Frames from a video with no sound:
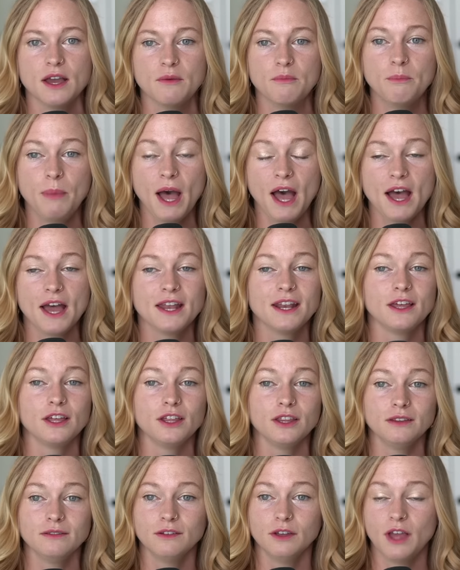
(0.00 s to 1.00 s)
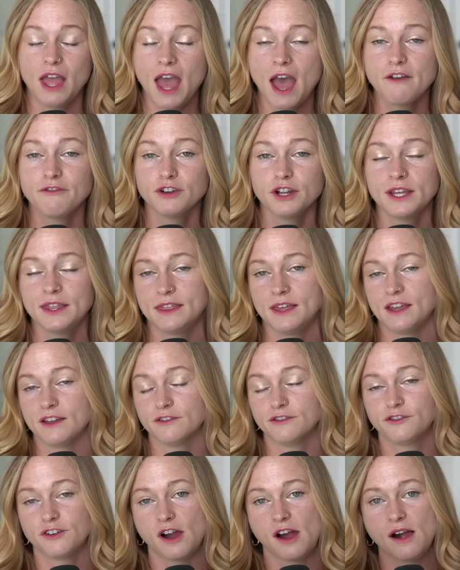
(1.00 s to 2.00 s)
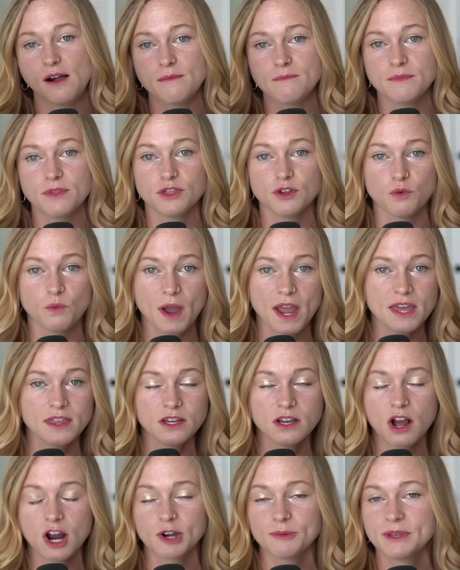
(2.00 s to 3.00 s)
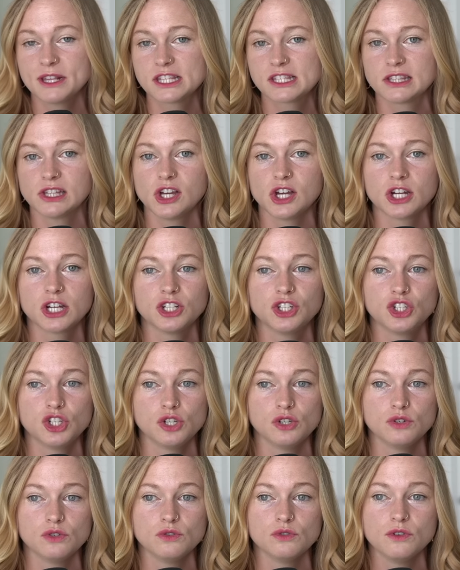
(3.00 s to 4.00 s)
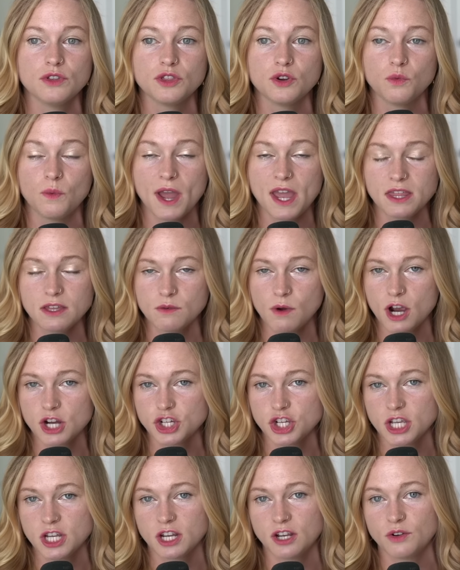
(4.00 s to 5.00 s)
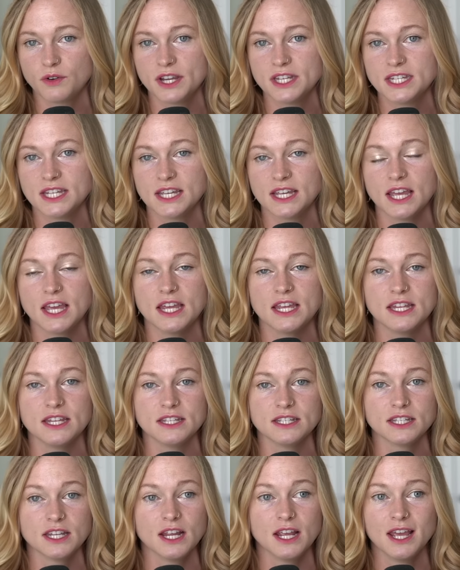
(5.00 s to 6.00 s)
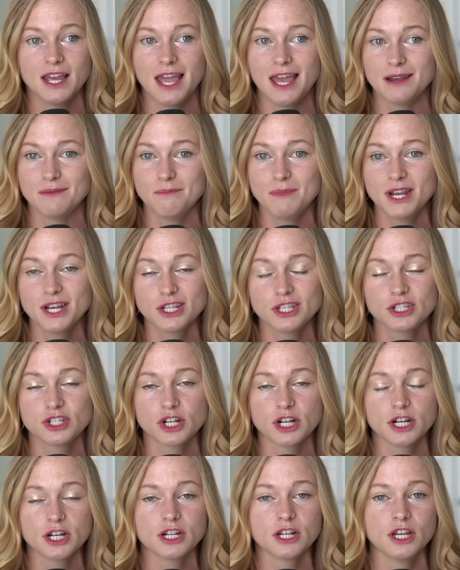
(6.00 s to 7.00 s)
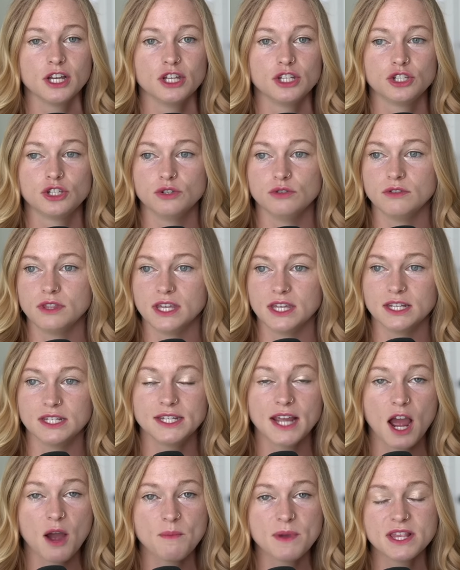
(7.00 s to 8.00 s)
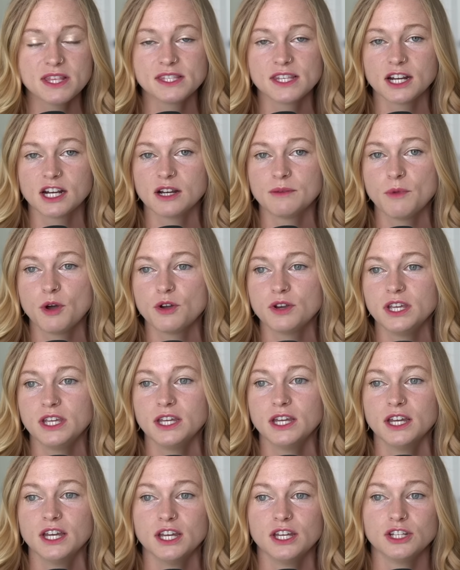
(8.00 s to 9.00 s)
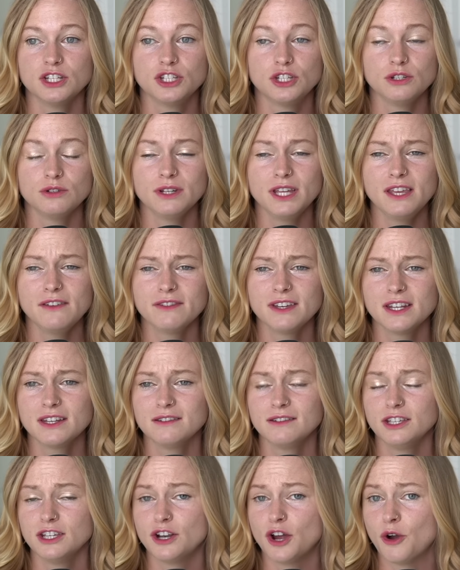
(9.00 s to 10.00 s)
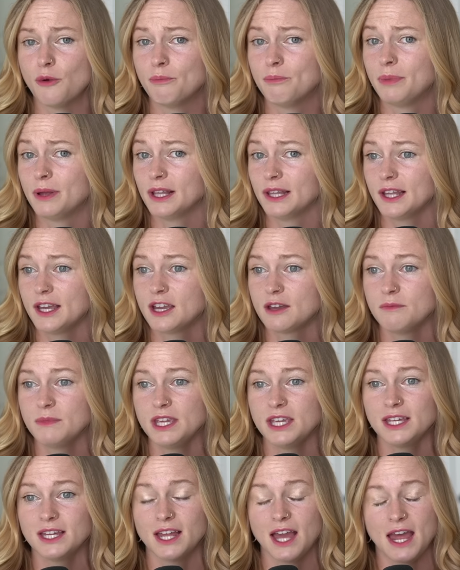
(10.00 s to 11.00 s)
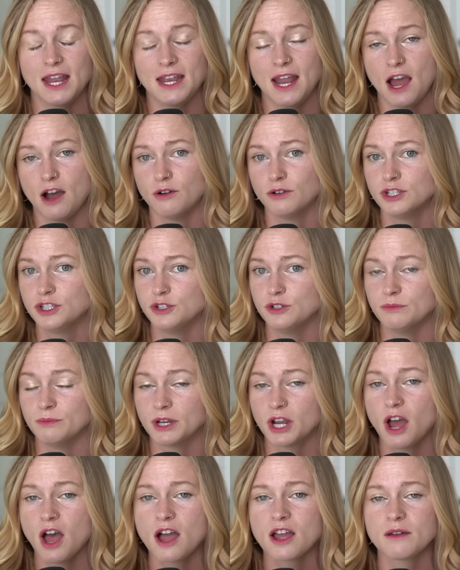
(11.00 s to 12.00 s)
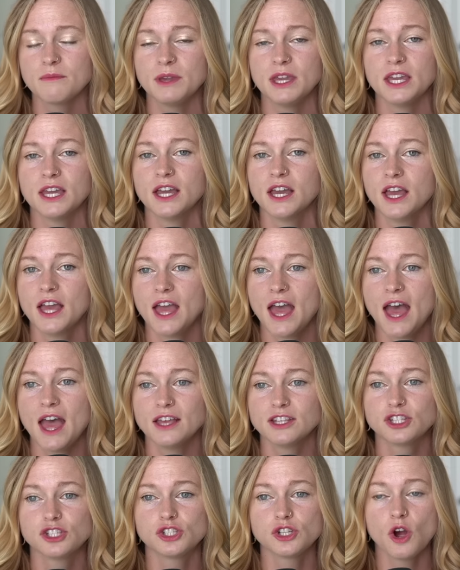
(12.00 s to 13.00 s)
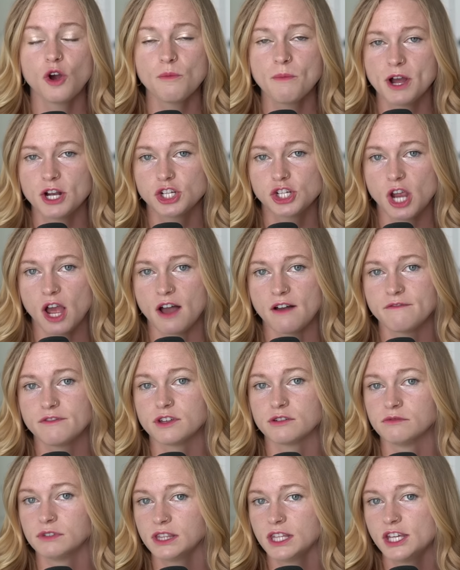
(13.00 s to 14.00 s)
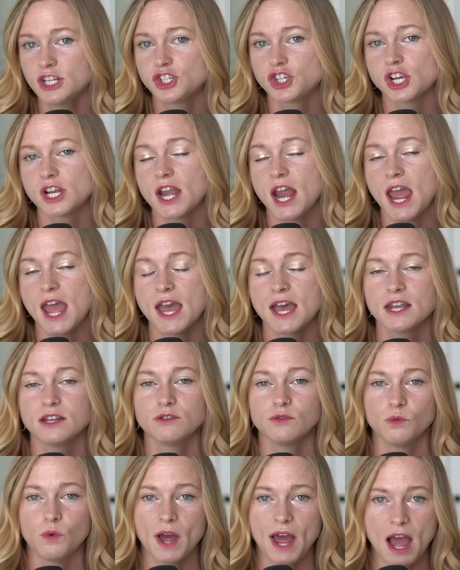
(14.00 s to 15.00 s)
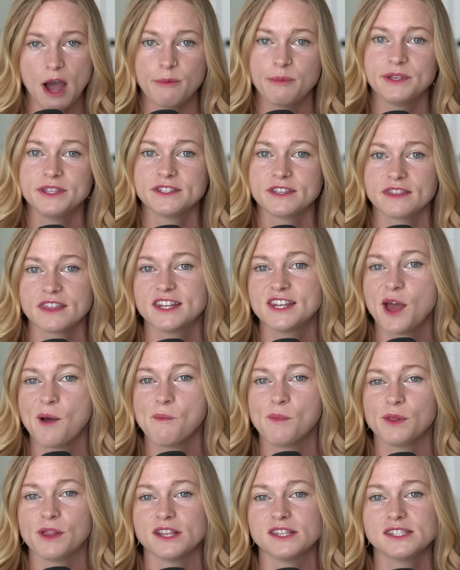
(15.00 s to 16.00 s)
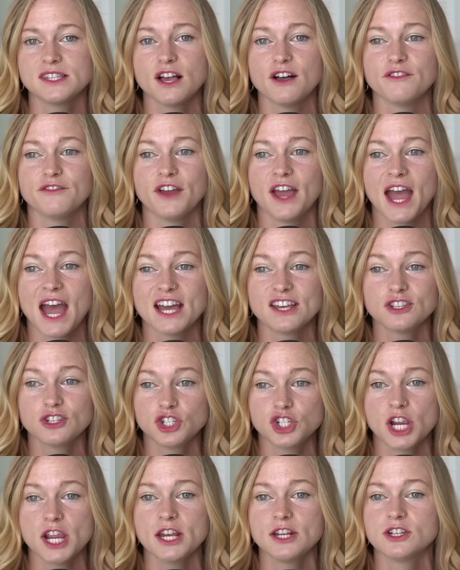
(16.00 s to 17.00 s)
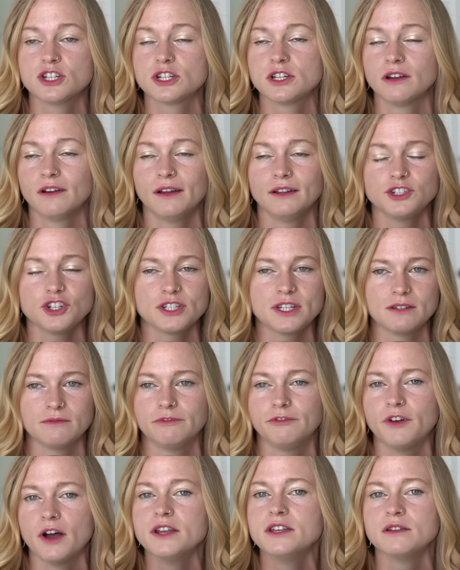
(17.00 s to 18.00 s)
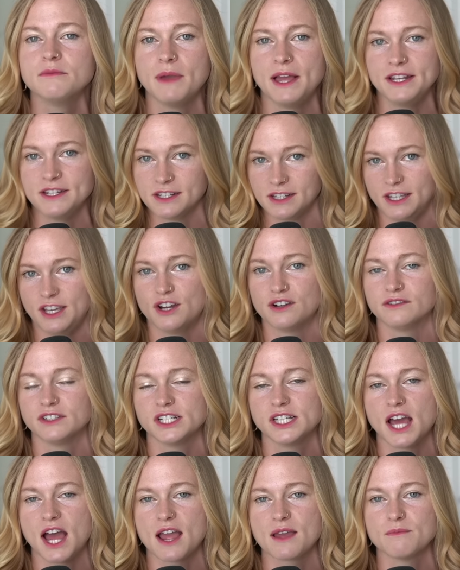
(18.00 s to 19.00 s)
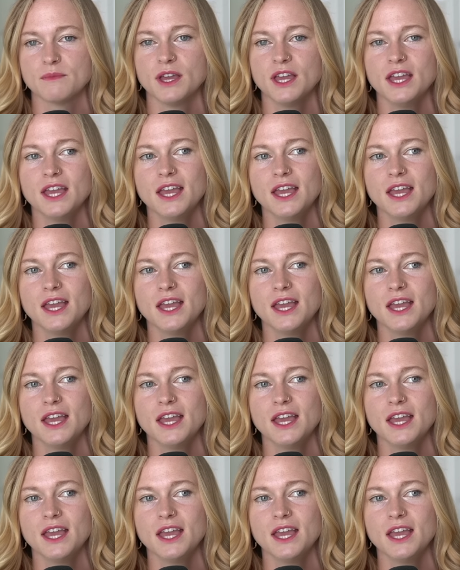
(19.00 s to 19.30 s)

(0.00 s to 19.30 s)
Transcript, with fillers: But everything from the way the garments look to the way the washing and anointing is administered to the endowment ceremony to even, you know, polygamy and now to monogamy so much of the religion and what happens in the temple itself has changed just fundamentally over time.